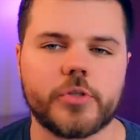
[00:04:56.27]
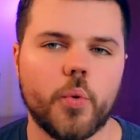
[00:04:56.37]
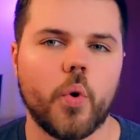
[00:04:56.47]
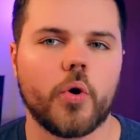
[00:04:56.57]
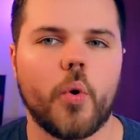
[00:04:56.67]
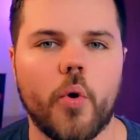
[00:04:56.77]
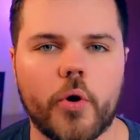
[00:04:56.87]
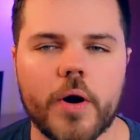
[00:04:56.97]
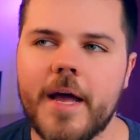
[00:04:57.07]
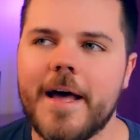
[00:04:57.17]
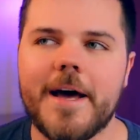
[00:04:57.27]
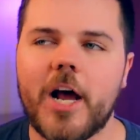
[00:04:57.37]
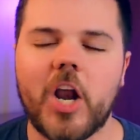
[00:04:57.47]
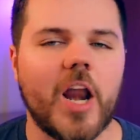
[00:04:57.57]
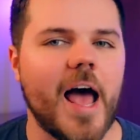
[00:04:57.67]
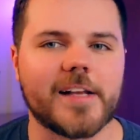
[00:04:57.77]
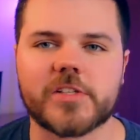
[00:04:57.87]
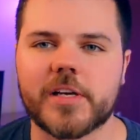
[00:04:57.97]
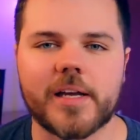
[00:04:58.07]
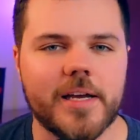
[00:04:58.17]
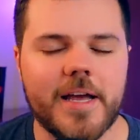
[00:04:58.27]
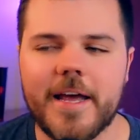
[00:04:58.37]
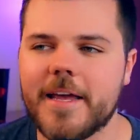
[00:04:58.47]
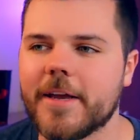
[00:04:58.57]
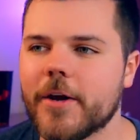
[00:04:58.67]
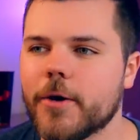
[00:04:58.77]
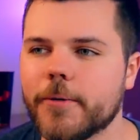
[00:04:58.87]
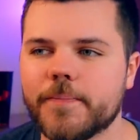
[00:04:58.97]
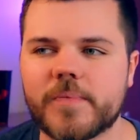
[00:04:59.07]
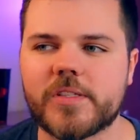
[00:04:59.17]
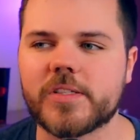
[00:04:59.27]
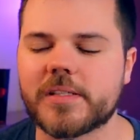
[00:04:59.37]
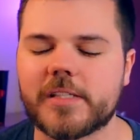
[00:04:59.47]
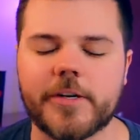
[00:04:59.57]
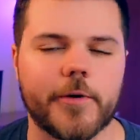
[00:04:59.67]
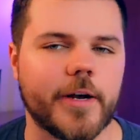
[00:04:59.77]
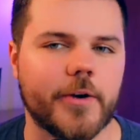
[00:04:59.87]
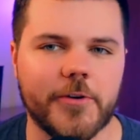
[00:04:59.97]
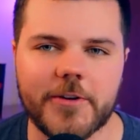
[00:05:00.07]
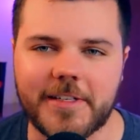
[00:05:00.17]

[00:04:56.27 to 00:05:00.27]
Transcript: new world order. Classic, you know, satirical